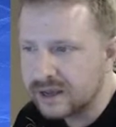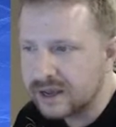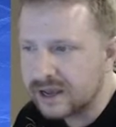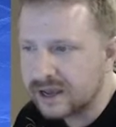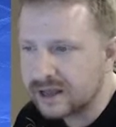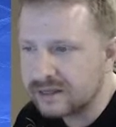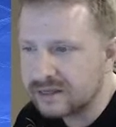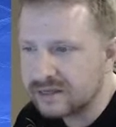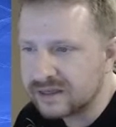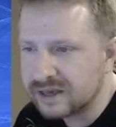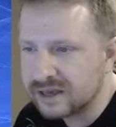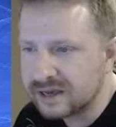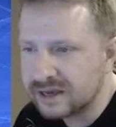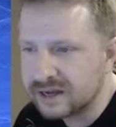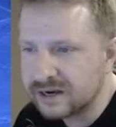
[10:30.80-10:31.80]
And
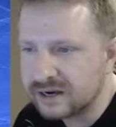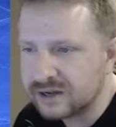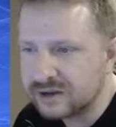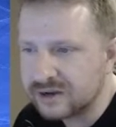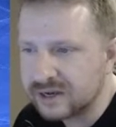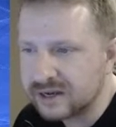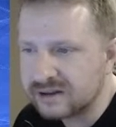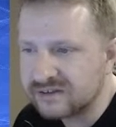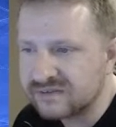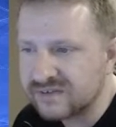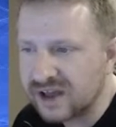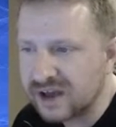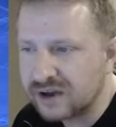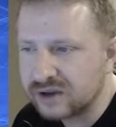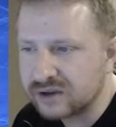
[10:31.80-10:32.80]
then you get its
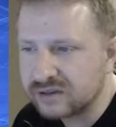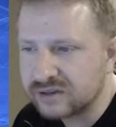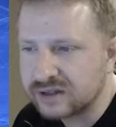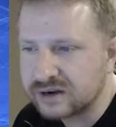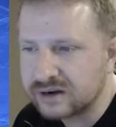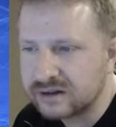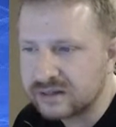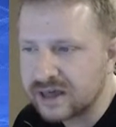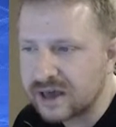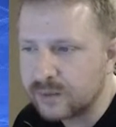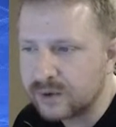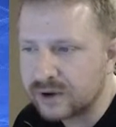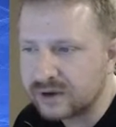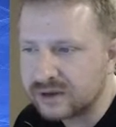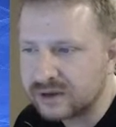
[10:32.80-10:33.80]
value. Then that
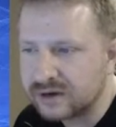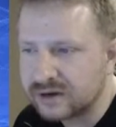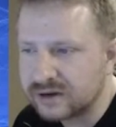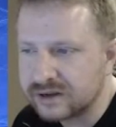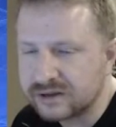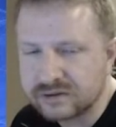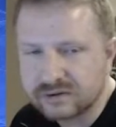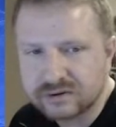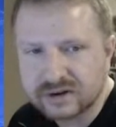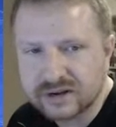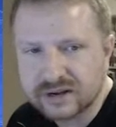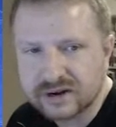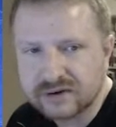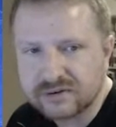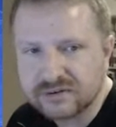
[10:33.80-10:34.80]
way you can either
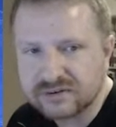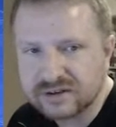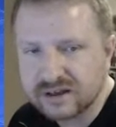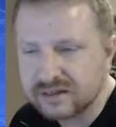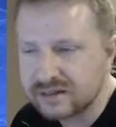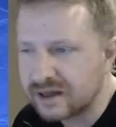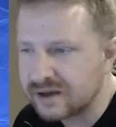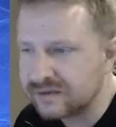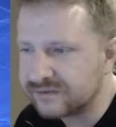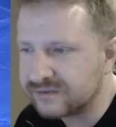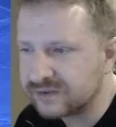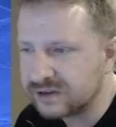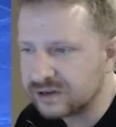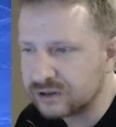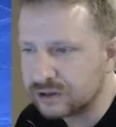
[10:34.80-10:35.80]
get or set that
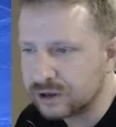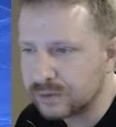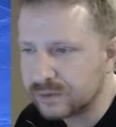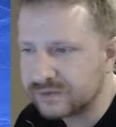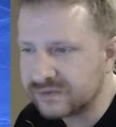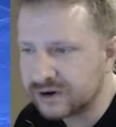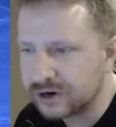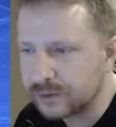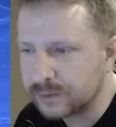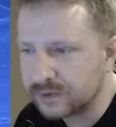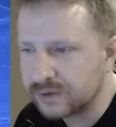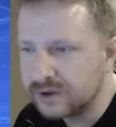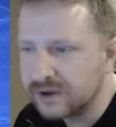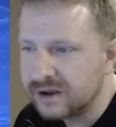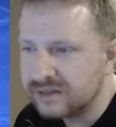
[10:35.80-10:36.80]
global
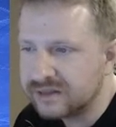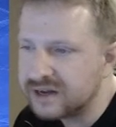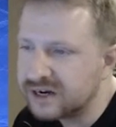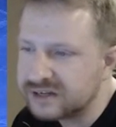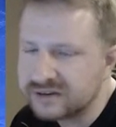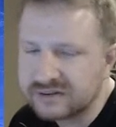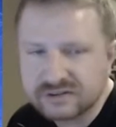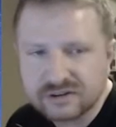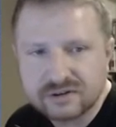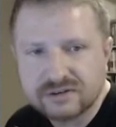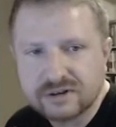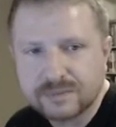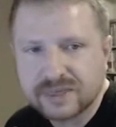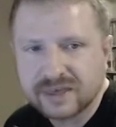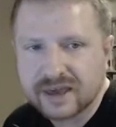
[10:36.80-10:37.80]
variable. Then it just
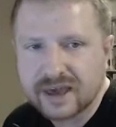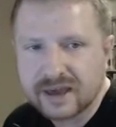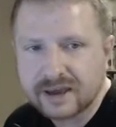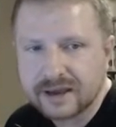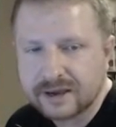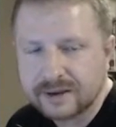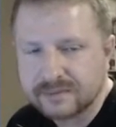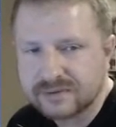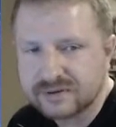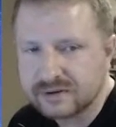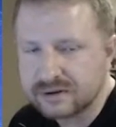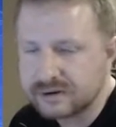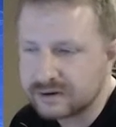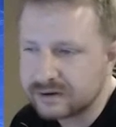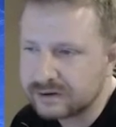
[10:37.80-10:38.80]
loads up the game,
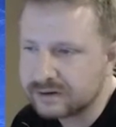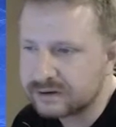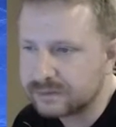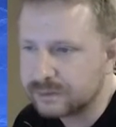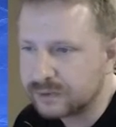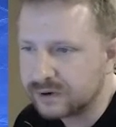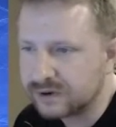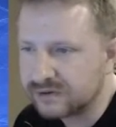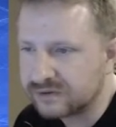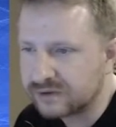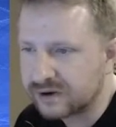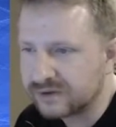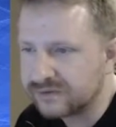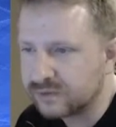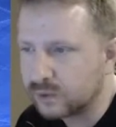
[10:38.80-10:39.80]
so it's pretty
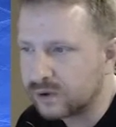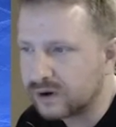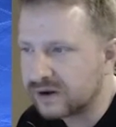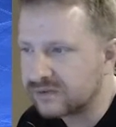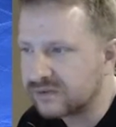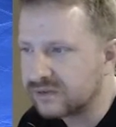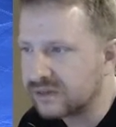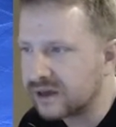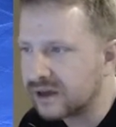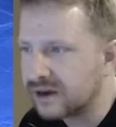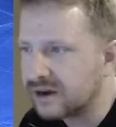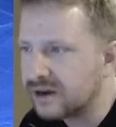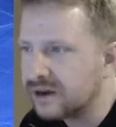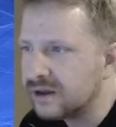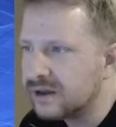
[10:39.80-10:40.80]
straightforward after
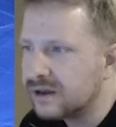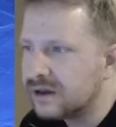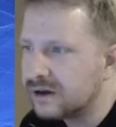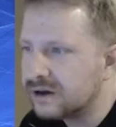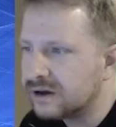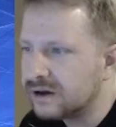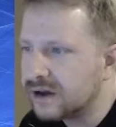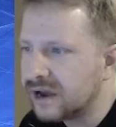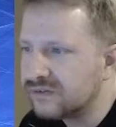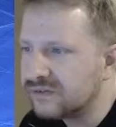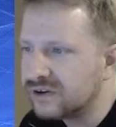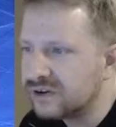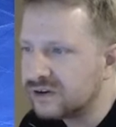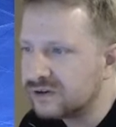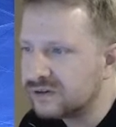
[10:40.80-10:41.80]
that.
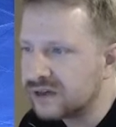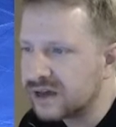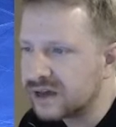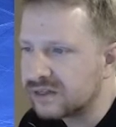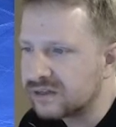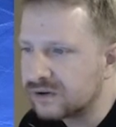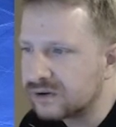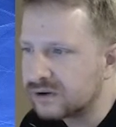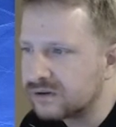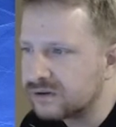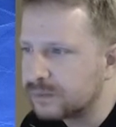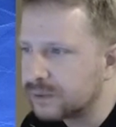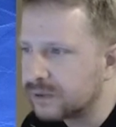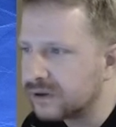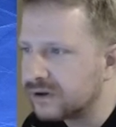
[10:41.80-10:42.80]
After you do that, there
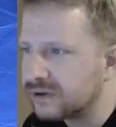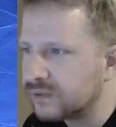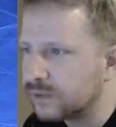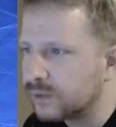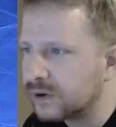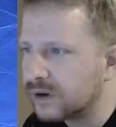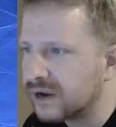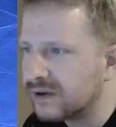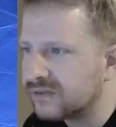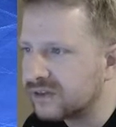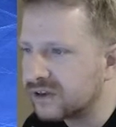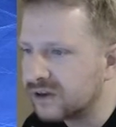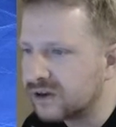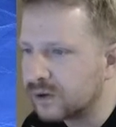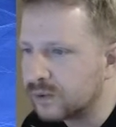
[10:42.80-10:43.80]
is a place where you have
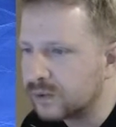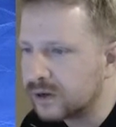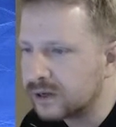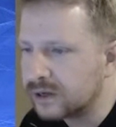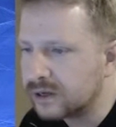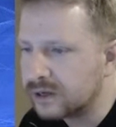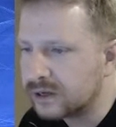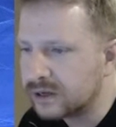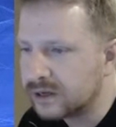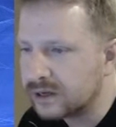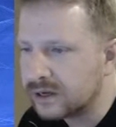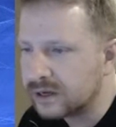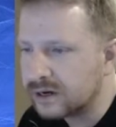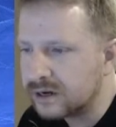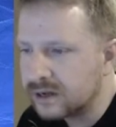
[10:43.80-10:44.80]
to go
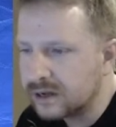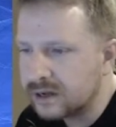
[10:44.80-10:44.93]
in